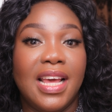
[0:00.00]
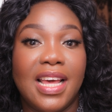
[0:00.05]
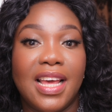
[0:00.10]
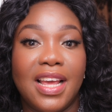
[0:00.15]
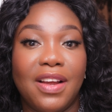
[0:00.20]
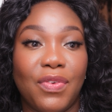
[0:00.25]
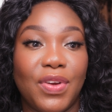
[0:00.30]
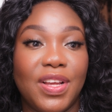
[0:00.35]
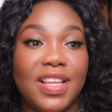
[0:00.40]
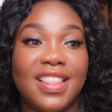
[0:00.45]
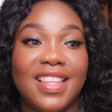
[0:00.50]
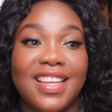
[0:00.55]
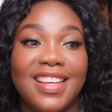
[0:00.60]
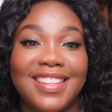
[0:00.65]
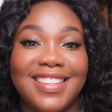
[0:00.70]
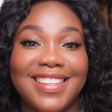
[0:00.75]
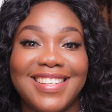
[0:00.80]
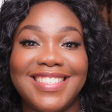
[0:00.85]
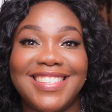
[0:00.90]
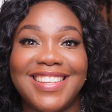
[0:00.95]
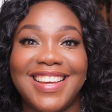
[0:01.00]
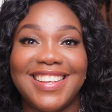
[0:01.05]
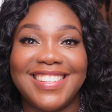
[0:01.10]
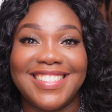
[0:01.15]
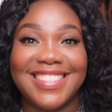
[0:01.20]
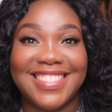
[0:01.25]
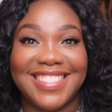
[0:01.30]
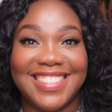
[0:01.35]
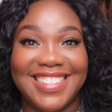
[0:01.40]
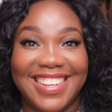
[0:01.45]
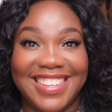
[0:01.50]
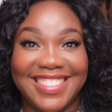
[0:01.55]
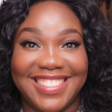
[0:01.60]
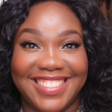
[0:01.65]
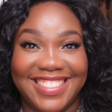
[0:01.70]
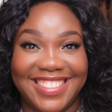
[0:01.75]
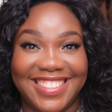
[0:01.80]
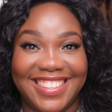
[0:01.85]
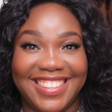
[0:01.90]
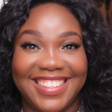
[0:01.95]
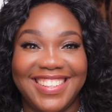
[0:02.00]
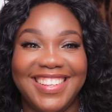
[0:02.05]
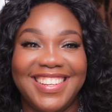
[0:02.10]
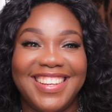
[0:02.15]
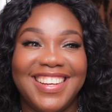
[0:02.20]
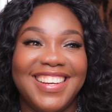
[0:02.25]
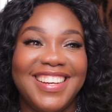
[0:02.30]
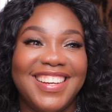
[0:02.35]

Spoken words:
Everything these days is allegedly.